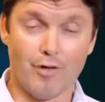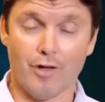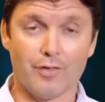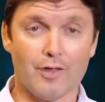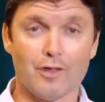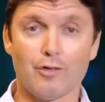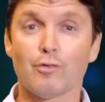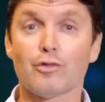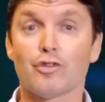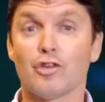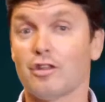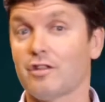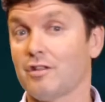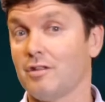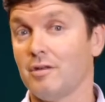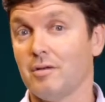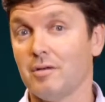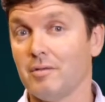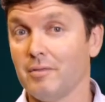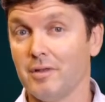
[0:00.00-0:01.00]
This was just
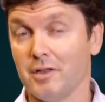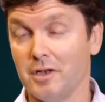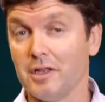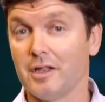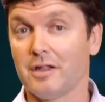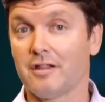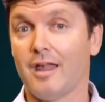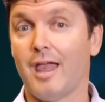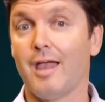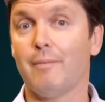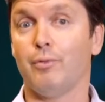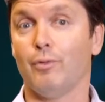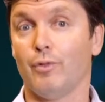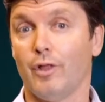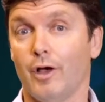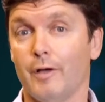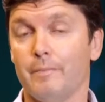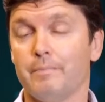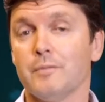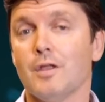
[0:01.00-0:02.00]
a little example
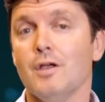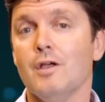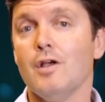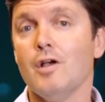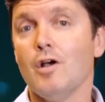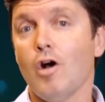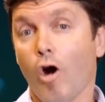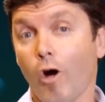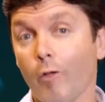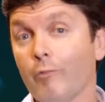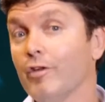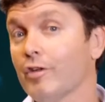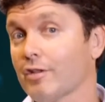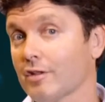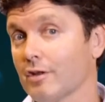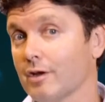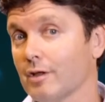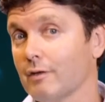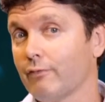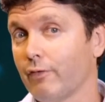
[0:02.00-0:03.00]
though.
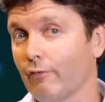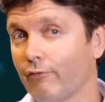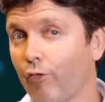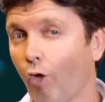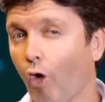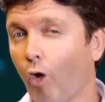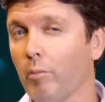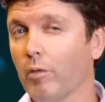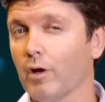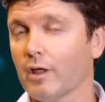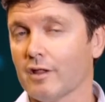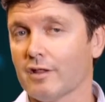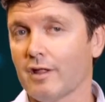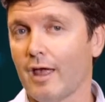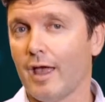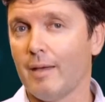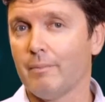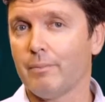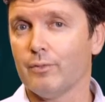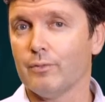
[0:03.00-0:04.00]
Obviously, for
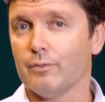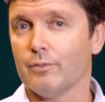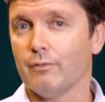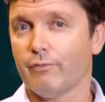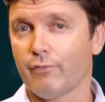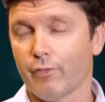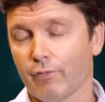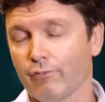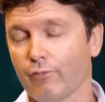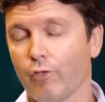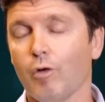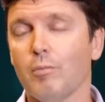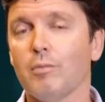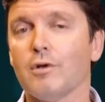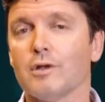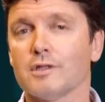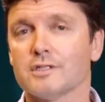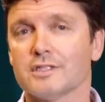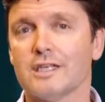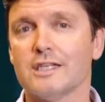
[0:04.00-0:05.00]
a
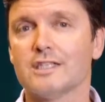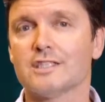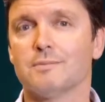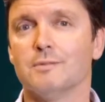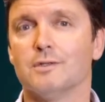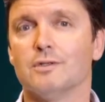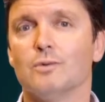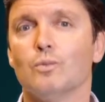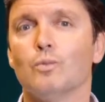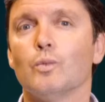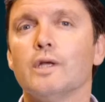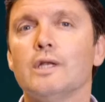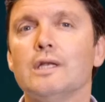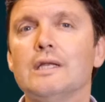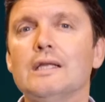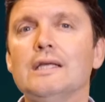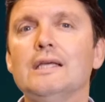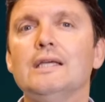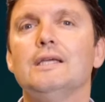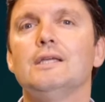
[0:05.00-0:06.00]
formal assessment, we
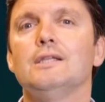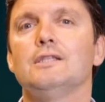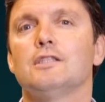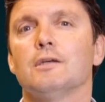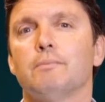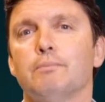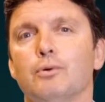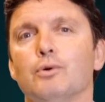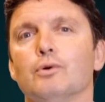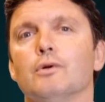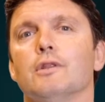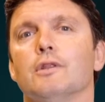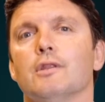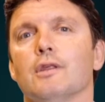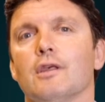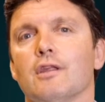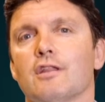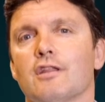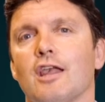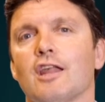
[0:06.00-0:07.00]
need to put
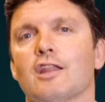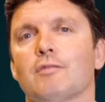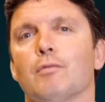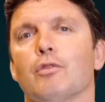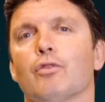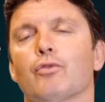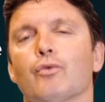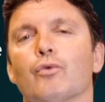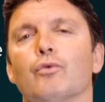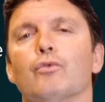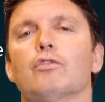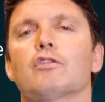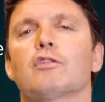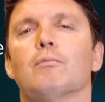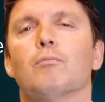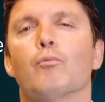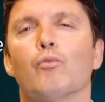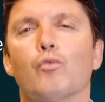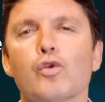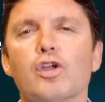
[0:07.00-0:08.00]
the assessment through
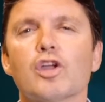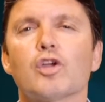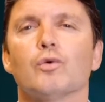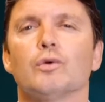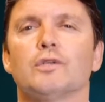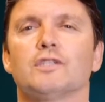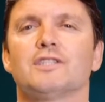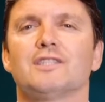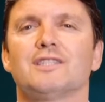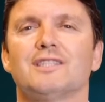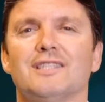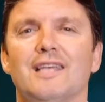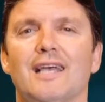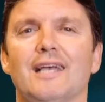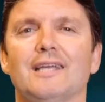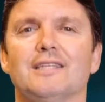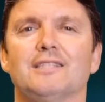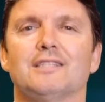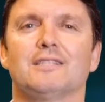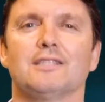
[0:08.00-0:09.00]
some rigorous
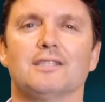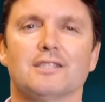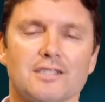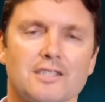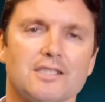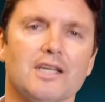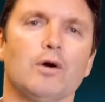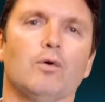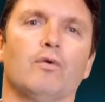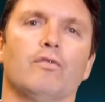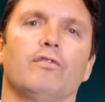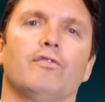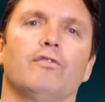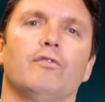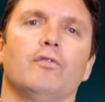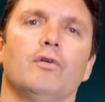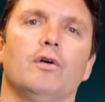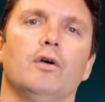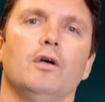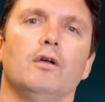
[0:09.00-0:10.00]
tests itself
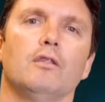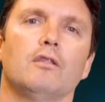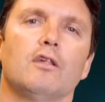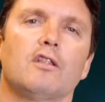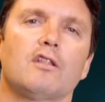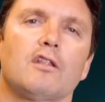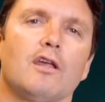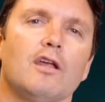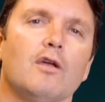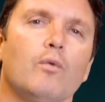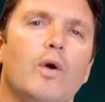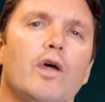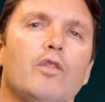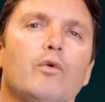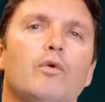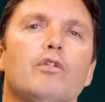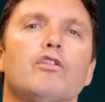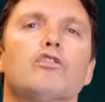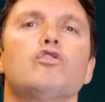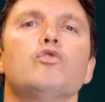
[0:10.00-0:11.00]
to see
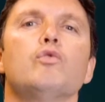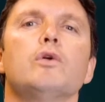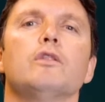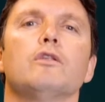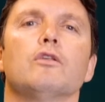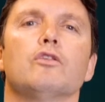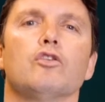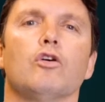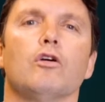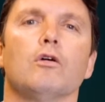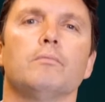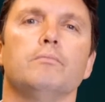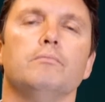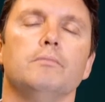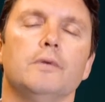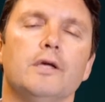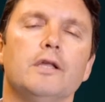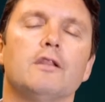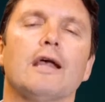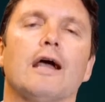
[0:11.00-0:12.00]
whether it's doing the job
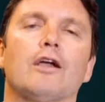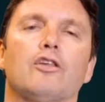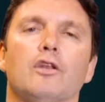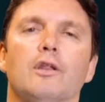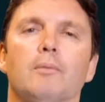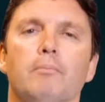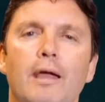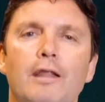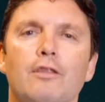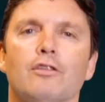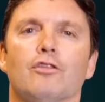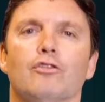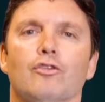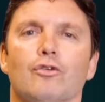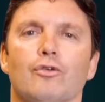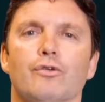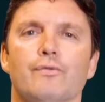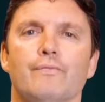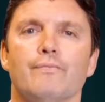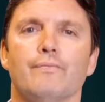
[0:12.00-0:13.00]
it's actually meant to
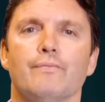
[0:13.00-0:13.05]
do.